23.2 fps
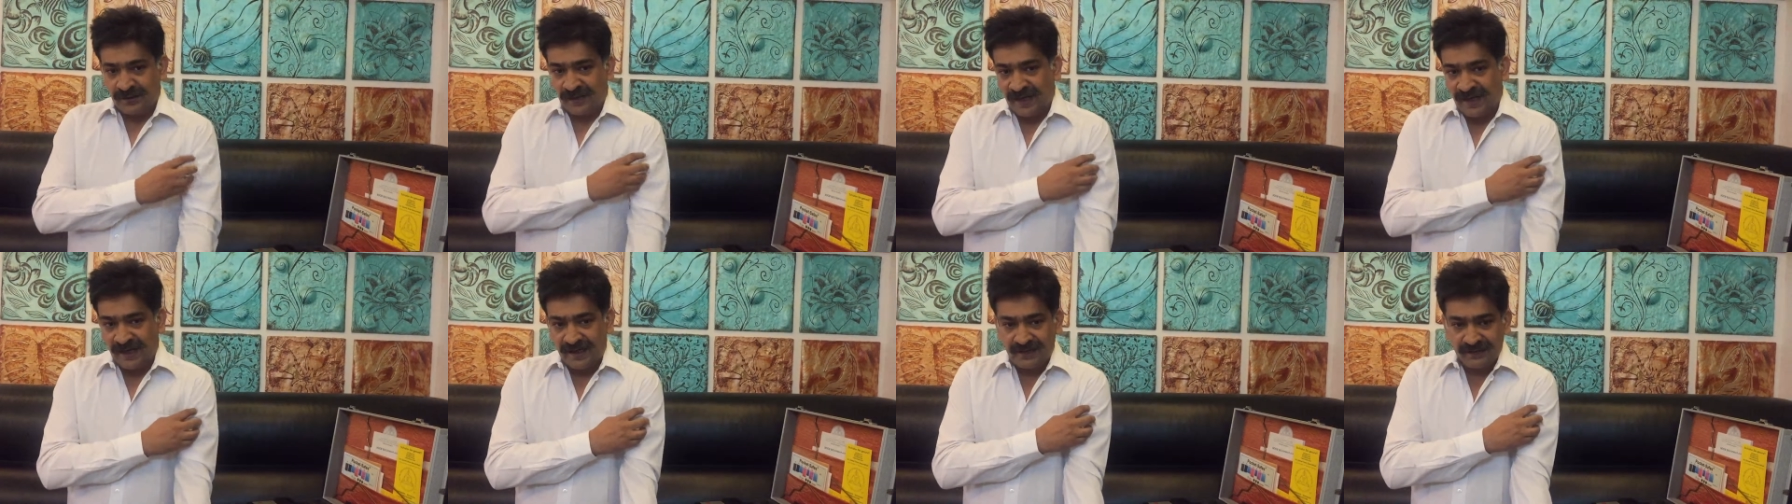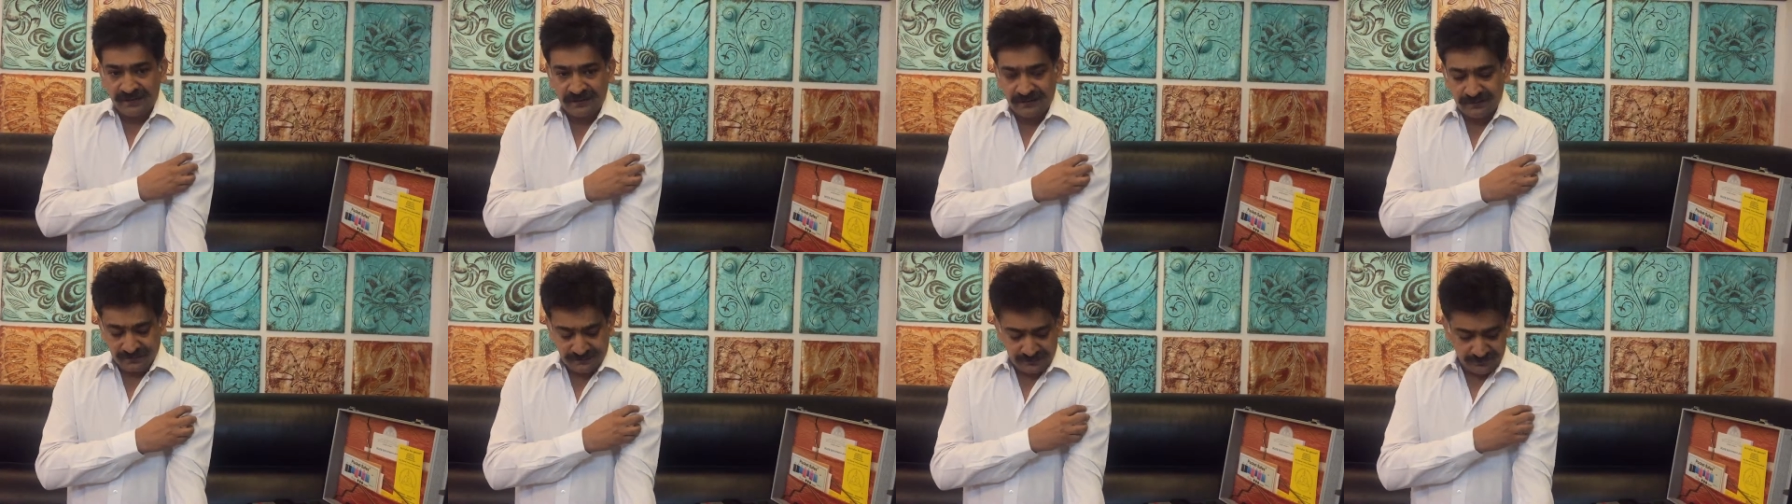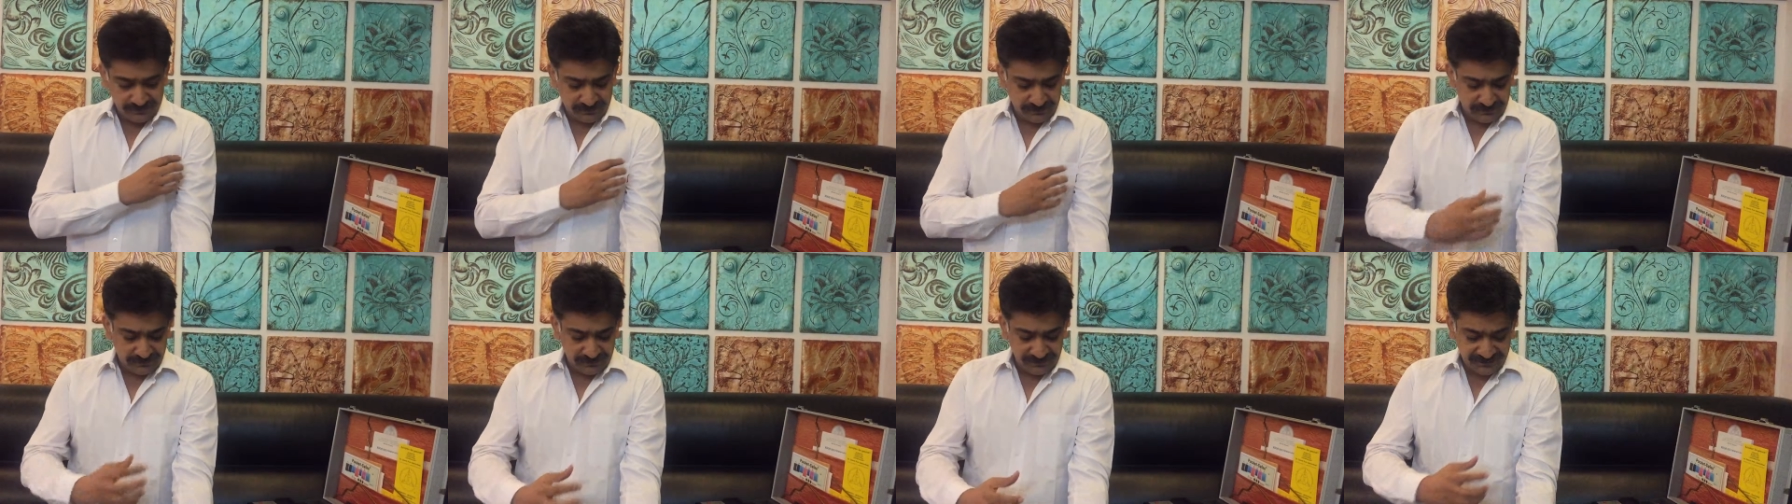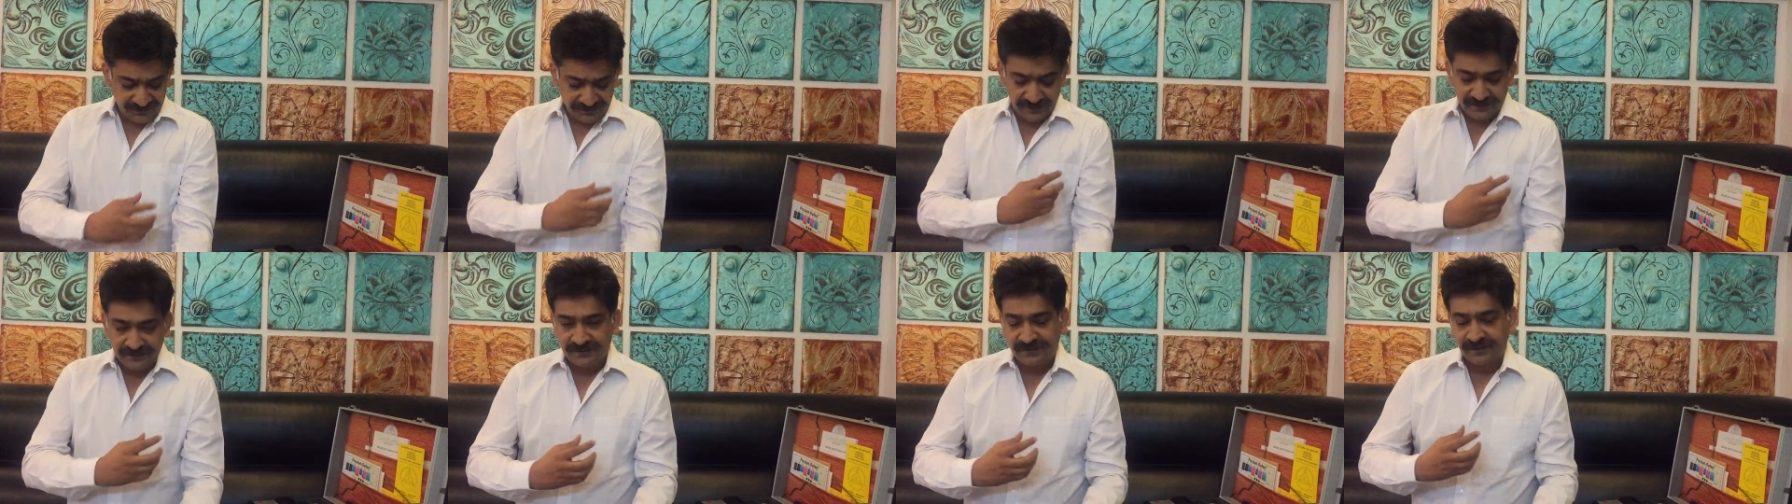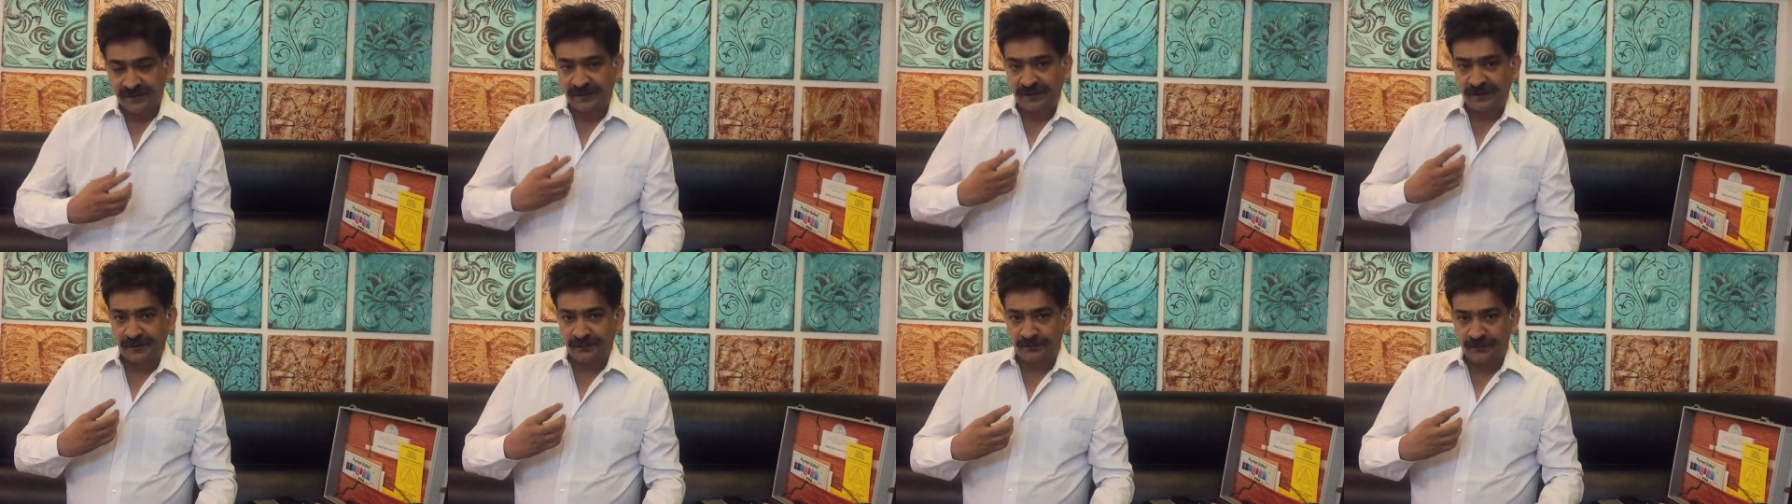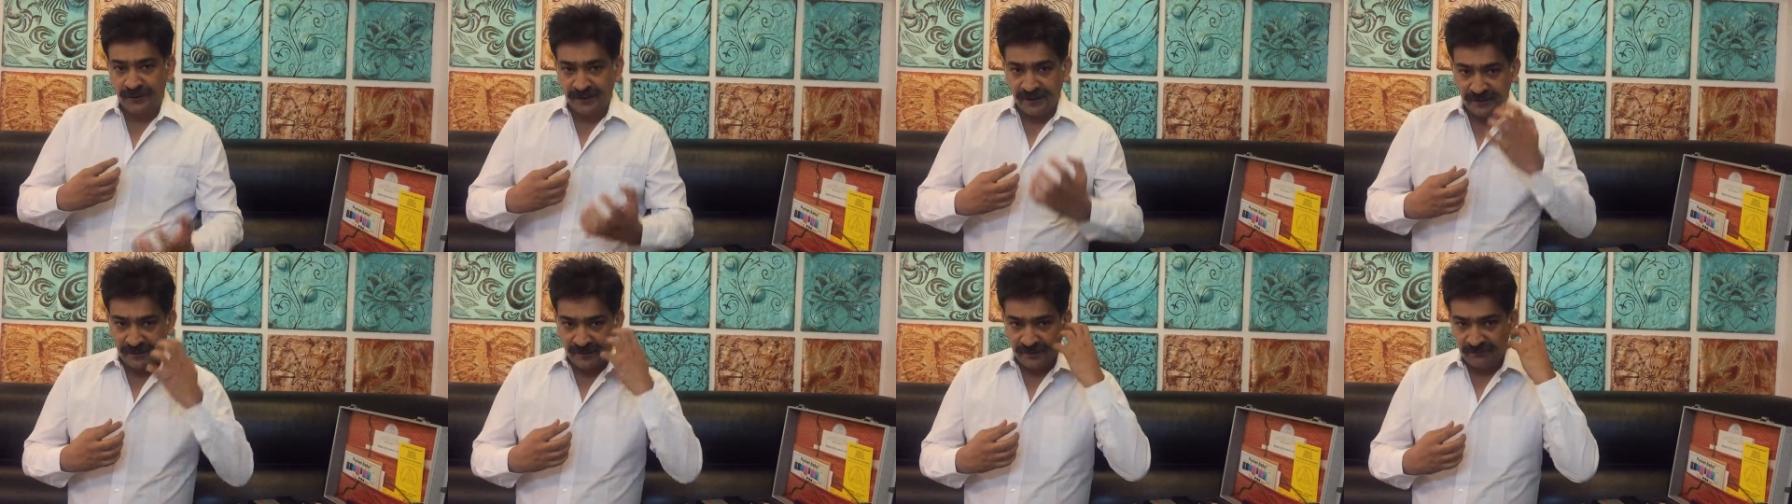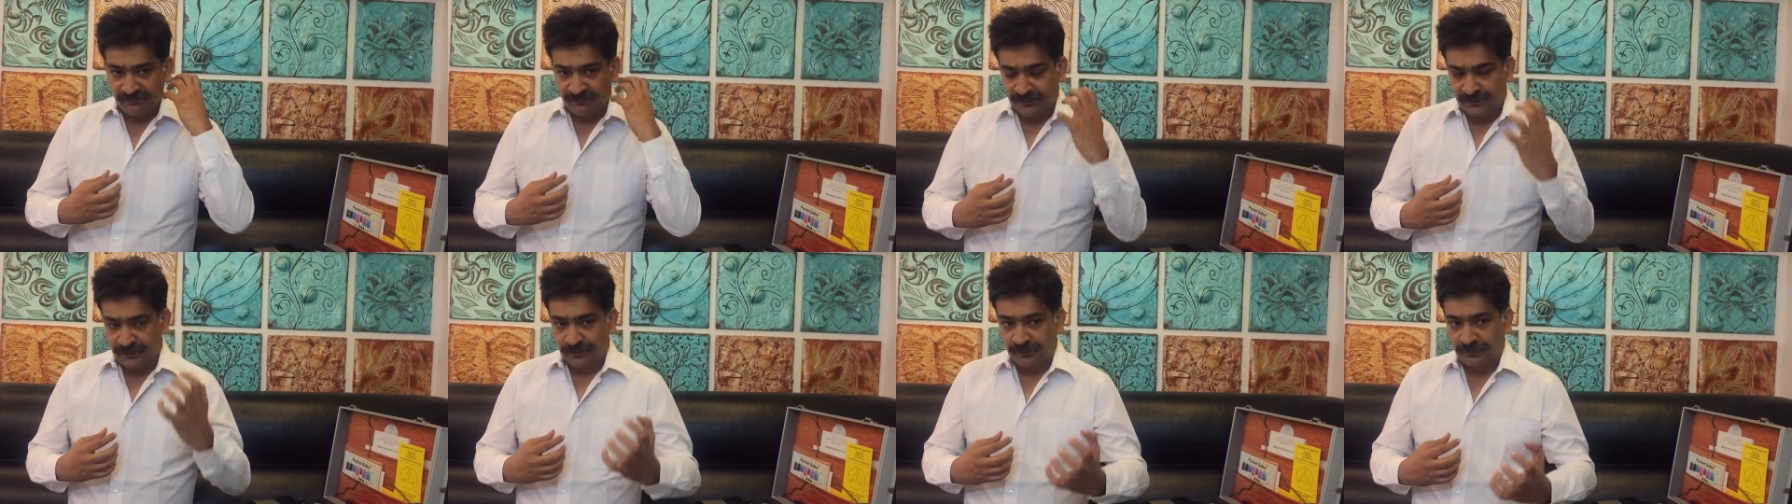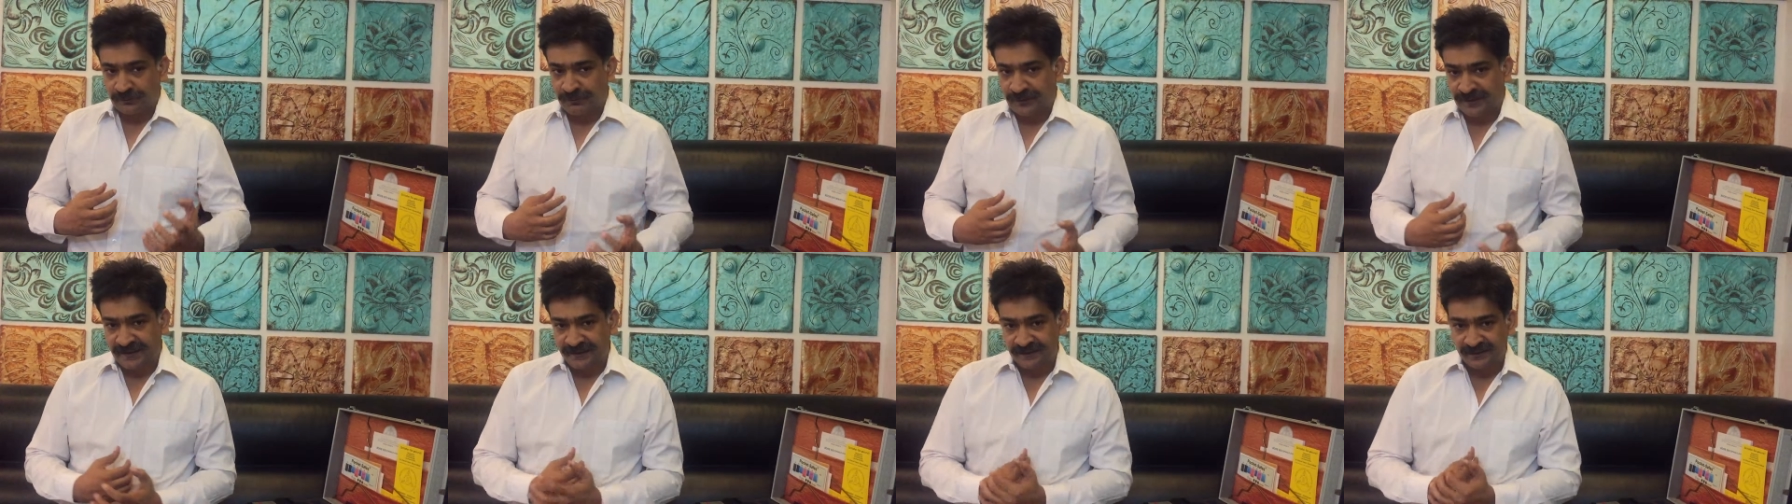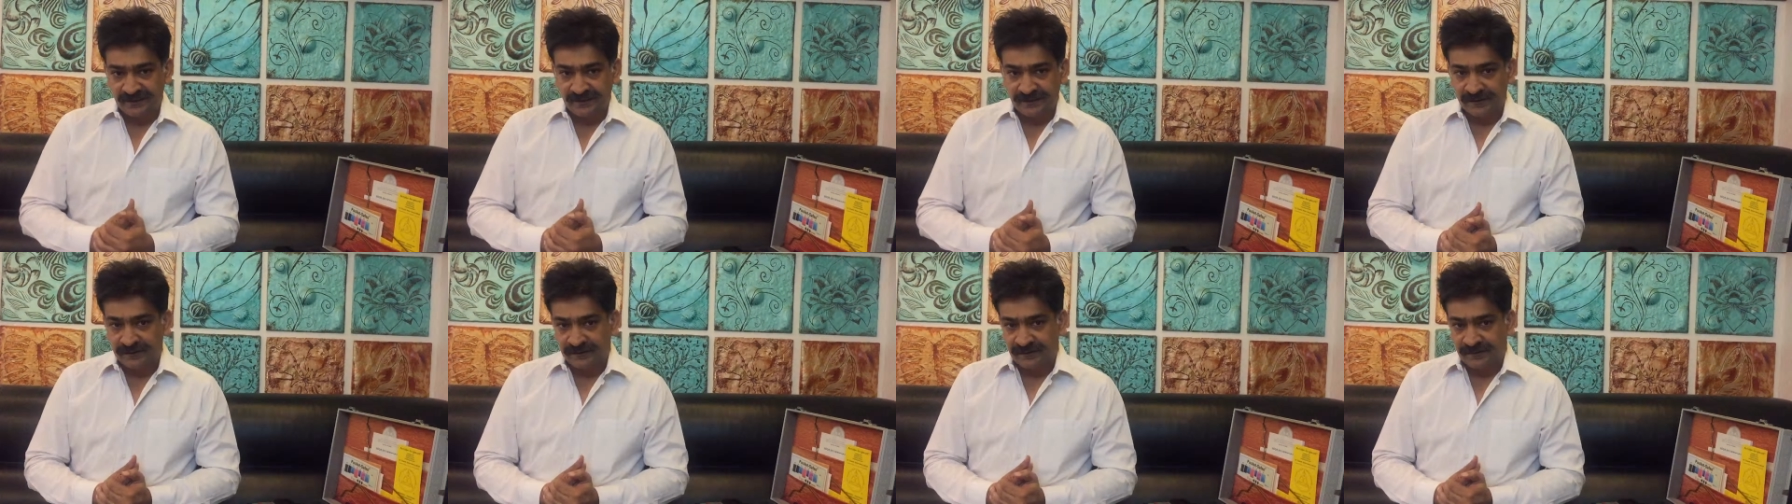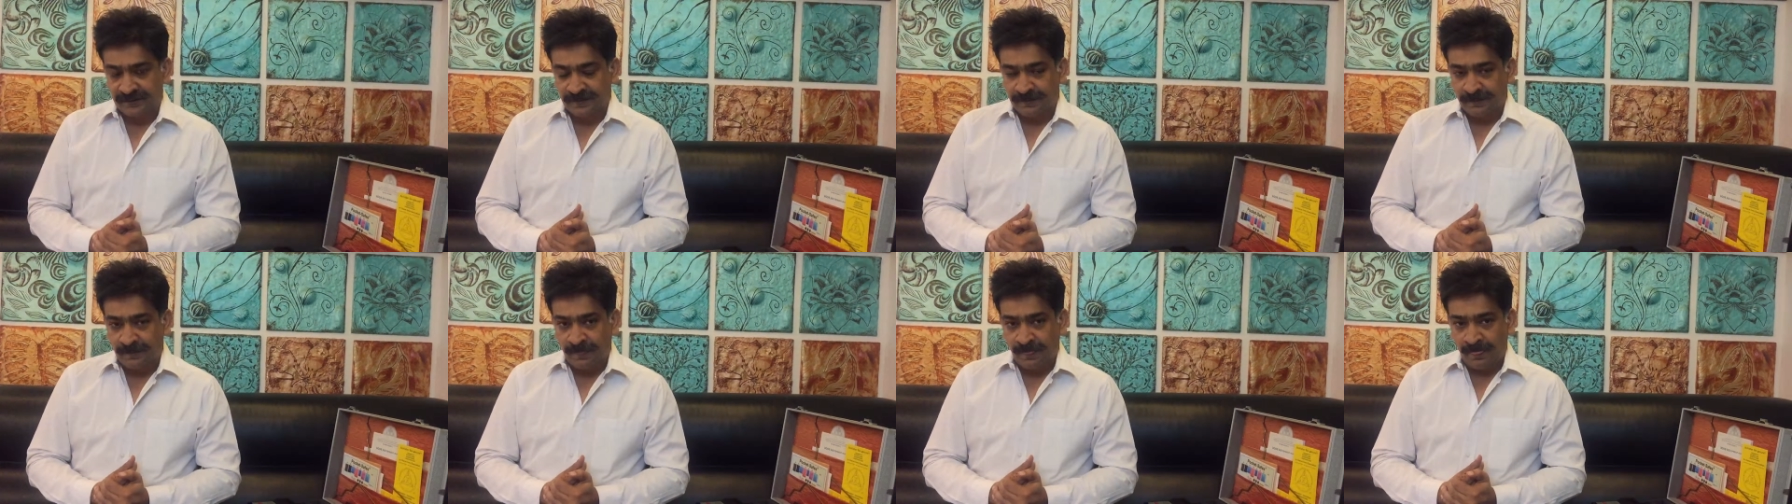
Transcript: hand cells are communicating with your brain cells